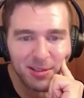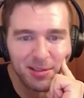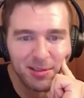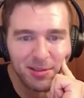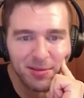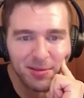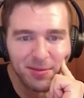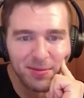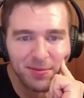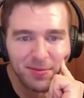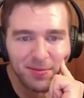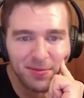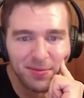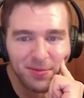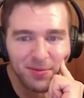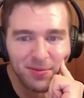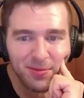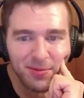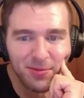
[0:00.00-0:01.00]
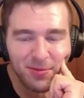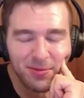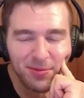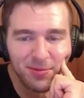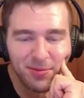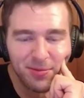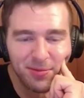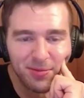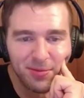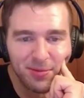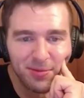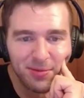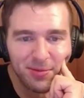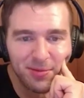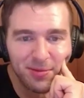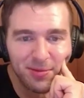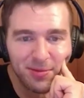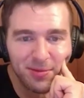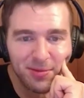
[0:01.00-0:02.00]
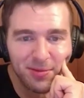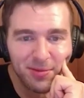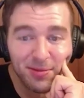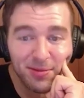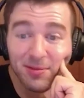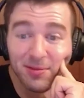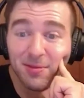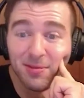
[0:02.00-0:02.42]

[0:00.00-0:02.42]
This person isn't speaking.